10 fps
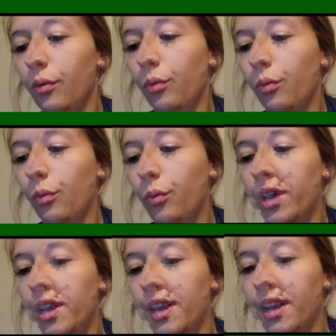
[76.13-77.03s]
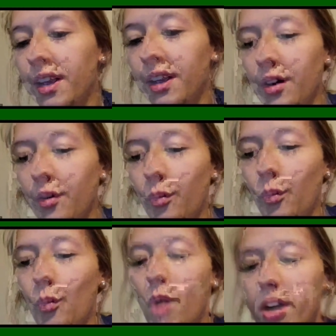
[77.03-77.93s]
We
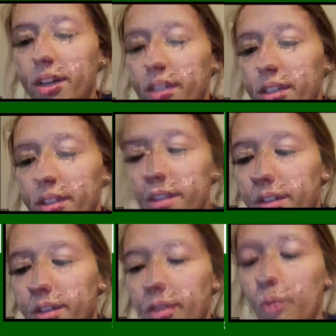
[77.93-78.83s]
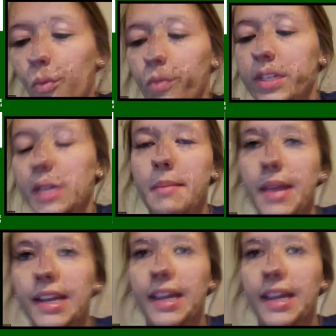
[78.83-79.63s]
wanted to make it